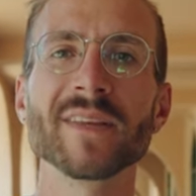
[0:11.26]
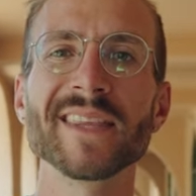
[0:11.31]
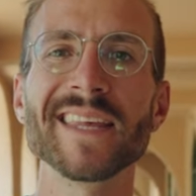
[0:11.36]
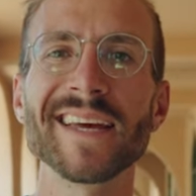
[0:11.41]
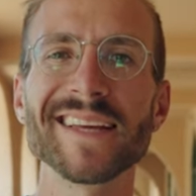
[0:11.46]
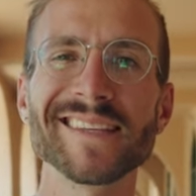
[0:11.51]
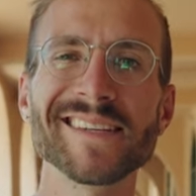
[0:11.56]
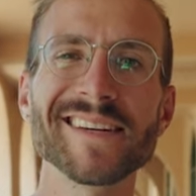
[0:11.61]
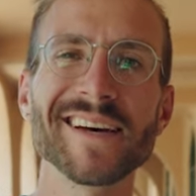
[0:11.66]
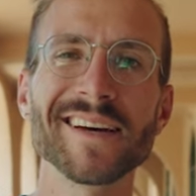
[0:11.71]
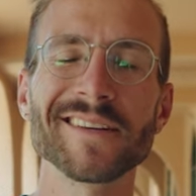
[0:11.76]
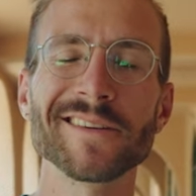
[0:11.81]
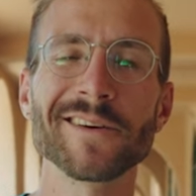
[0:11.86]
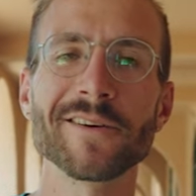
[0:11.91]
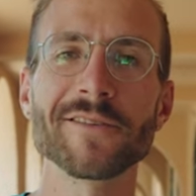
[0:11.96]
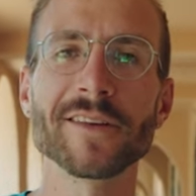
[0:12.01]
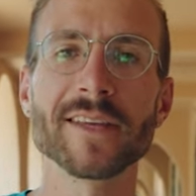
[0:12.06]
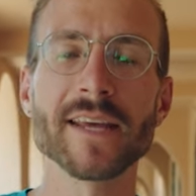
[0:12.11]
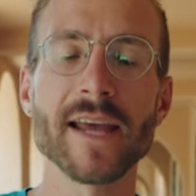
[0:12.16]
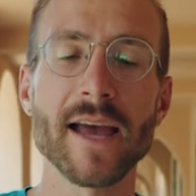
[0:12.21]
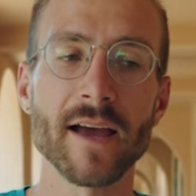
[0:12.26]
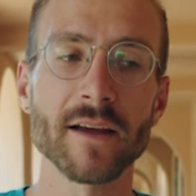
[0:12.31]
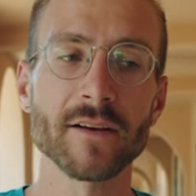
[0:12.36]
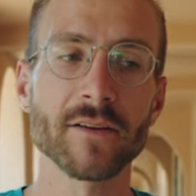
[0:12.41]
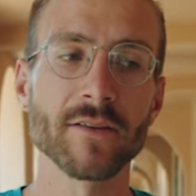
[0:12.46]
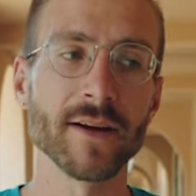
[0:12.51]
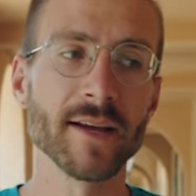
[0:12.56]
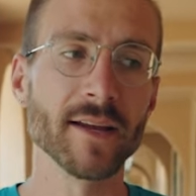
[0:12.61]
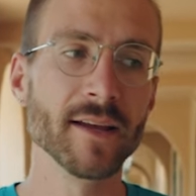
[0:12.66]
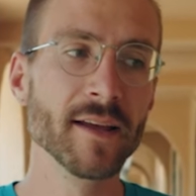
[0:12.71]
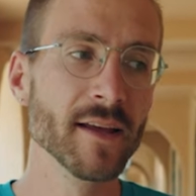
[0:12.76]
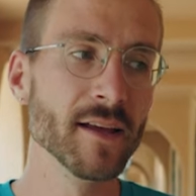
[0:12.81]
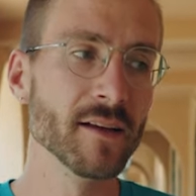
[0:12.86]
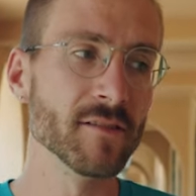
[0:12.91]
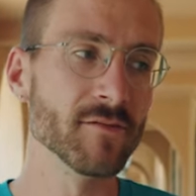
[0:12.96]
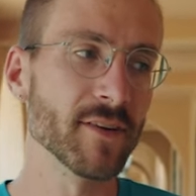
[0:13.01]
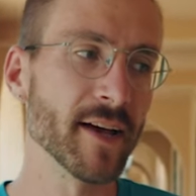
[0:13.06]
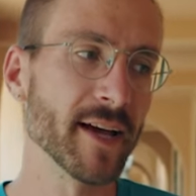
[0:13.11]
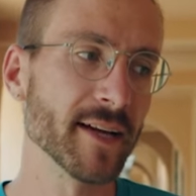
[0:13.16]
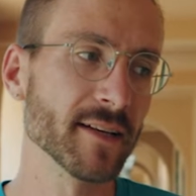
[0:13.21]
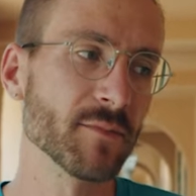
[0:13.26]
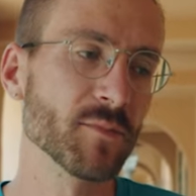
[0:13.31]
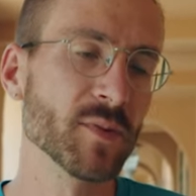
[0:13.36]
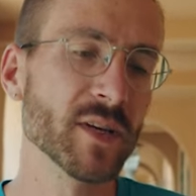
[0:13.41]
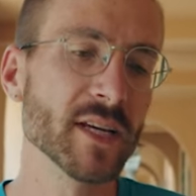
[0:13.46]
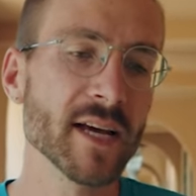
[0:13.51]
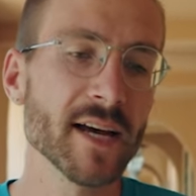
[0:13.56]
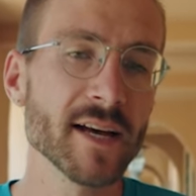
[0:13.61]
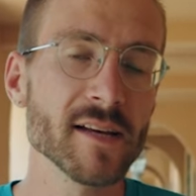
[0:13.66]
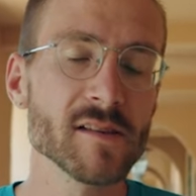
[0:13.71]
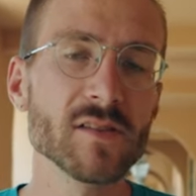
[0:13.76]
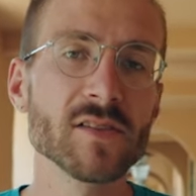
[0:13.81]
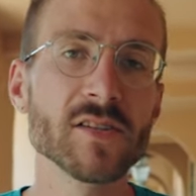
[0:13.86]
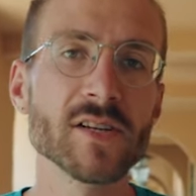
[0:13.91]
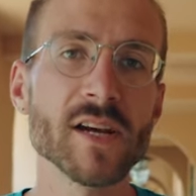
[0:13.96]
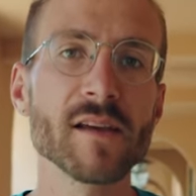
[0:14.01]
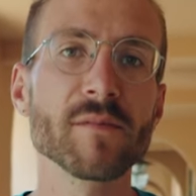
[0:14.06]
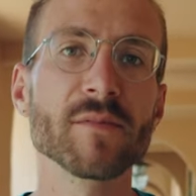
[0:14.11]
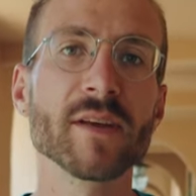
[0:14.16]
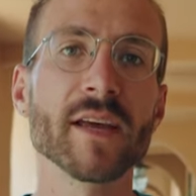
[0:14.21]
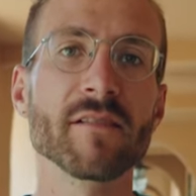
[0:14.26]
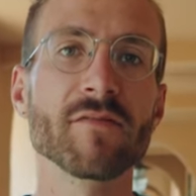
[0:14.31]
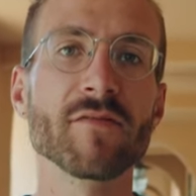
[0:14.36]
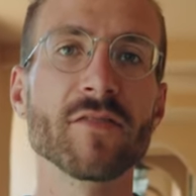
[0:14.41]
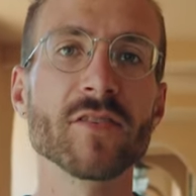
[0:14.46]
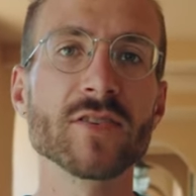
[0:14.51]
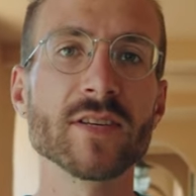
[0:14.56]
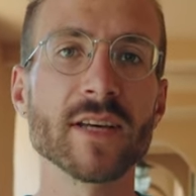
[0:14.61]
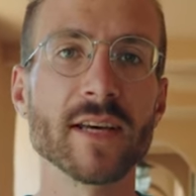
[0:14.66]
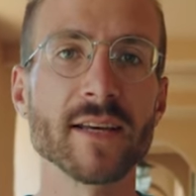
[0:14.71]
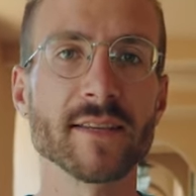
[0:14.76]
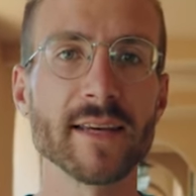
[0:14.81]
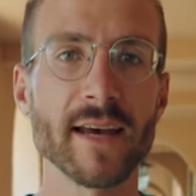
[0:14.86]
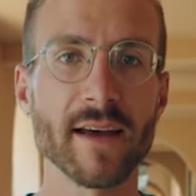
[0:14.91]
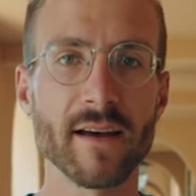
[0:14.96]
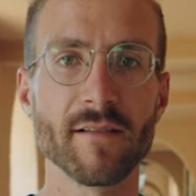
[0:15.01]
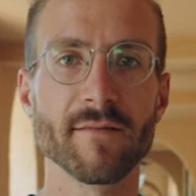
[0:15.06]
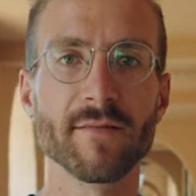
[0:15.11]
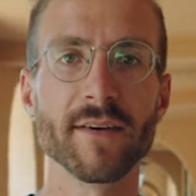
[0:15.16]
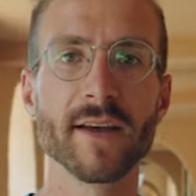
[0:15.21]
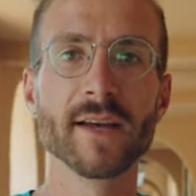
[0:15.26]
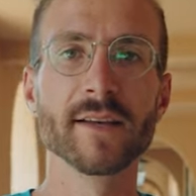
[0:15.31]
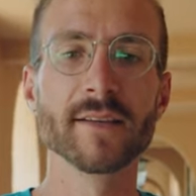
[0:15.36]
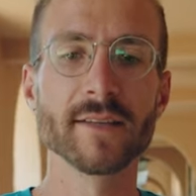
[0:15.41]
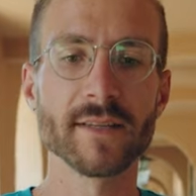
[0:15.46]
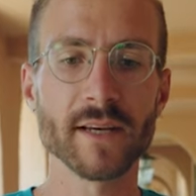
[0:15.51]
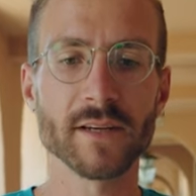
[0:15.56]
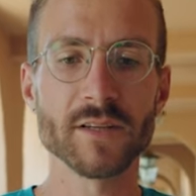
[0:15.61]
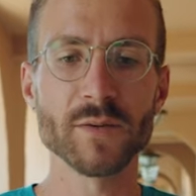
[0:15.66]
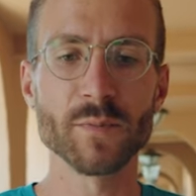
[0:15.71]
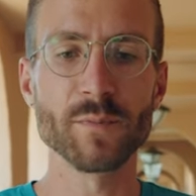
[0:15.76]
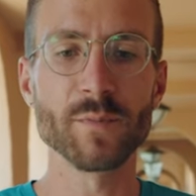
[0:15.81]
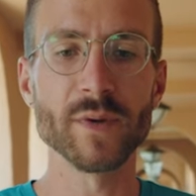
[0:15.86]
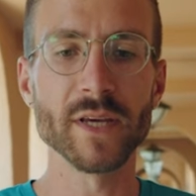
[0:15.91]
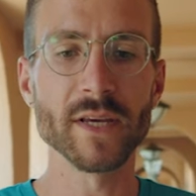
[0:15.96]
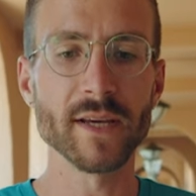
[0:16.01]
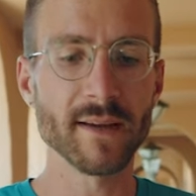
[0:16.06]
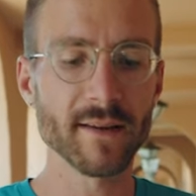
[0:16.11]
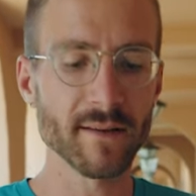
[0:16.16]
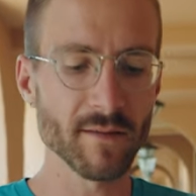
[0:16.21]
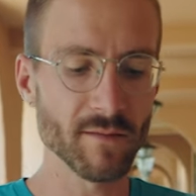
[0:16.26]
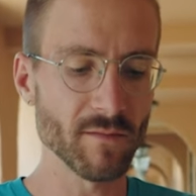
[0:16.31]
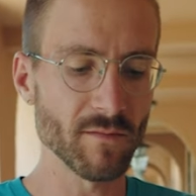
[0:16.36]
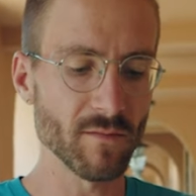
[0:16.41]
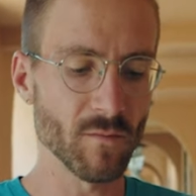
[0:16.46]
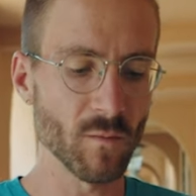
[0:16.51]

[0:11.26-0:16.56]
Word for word: But that's not totally accurate. In fact, because J M K Freeskates have such big,